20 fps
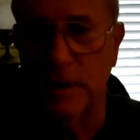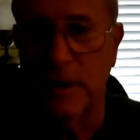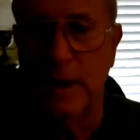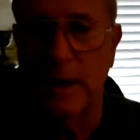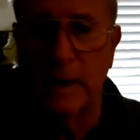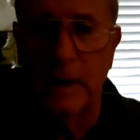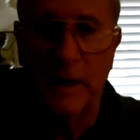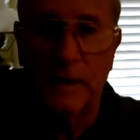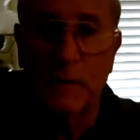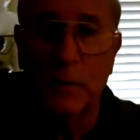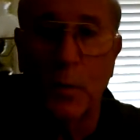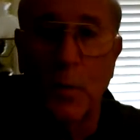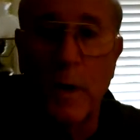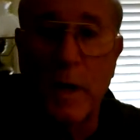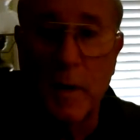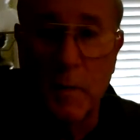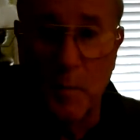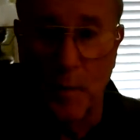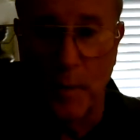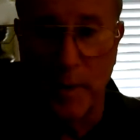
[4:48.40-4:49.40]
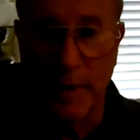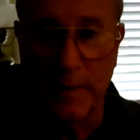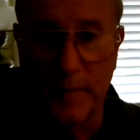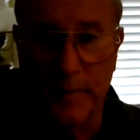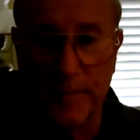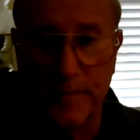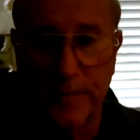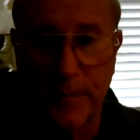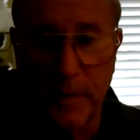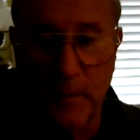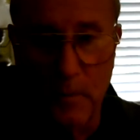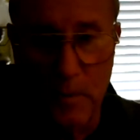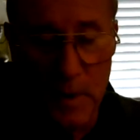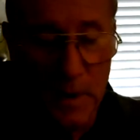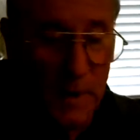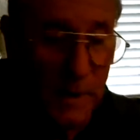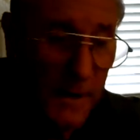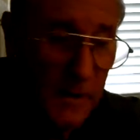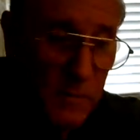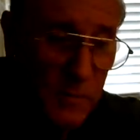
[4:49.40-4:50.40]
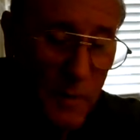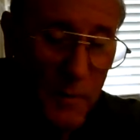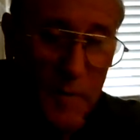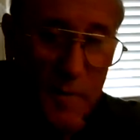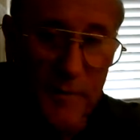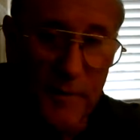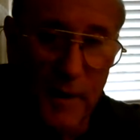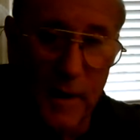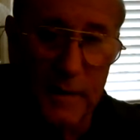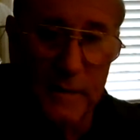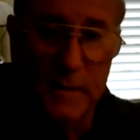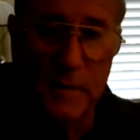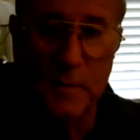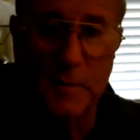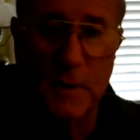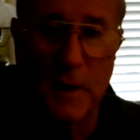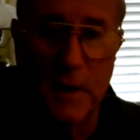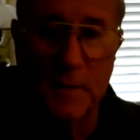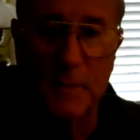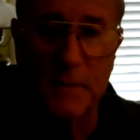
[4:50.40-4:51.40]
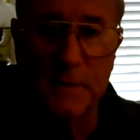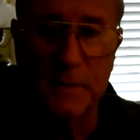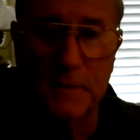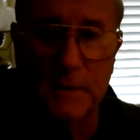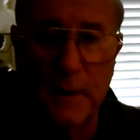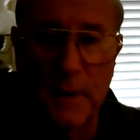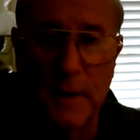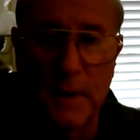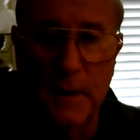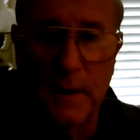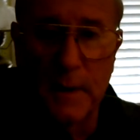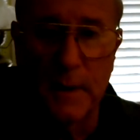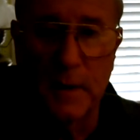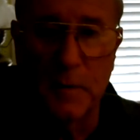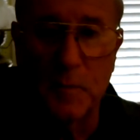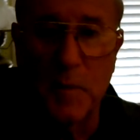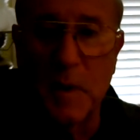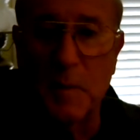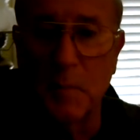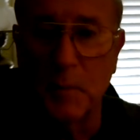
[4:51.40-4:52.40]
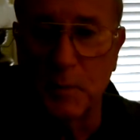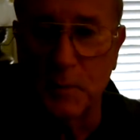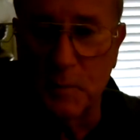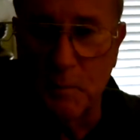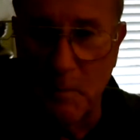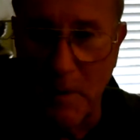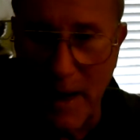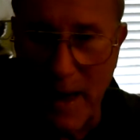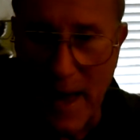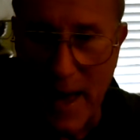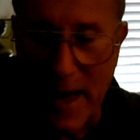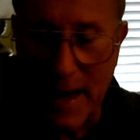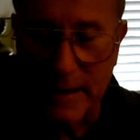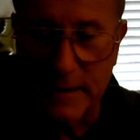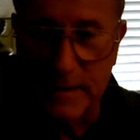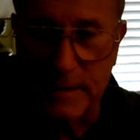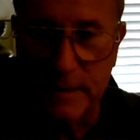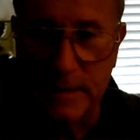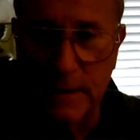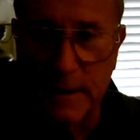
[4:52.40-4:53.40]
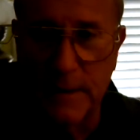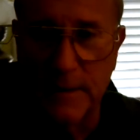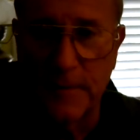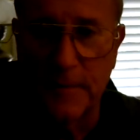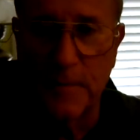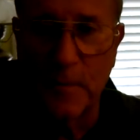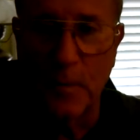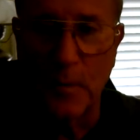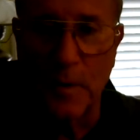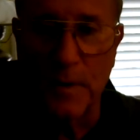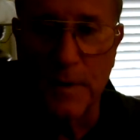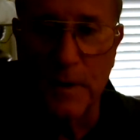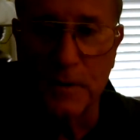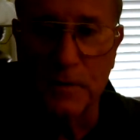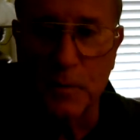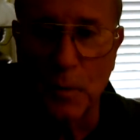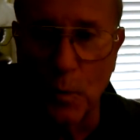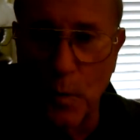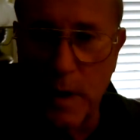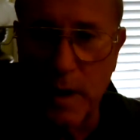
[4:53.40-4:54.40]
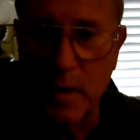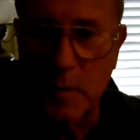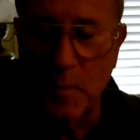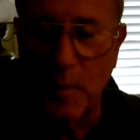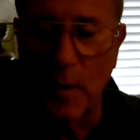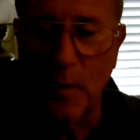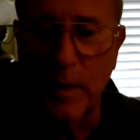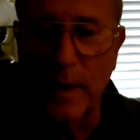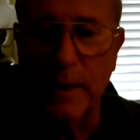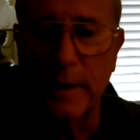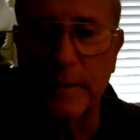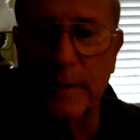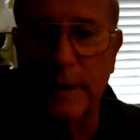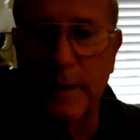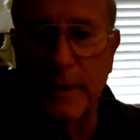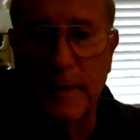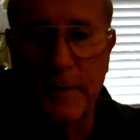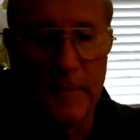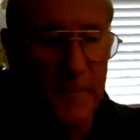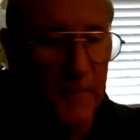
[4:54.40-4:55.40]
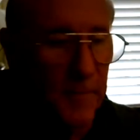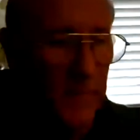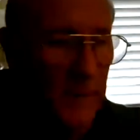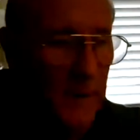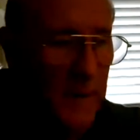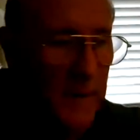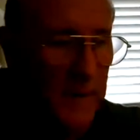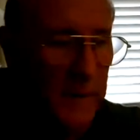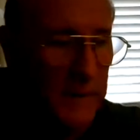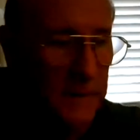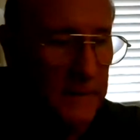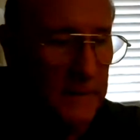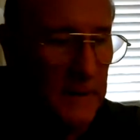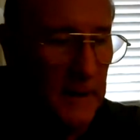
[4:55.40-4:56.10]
That's a weak point. Well, that's what we've got sometimes in people's backs, where there's a weak point and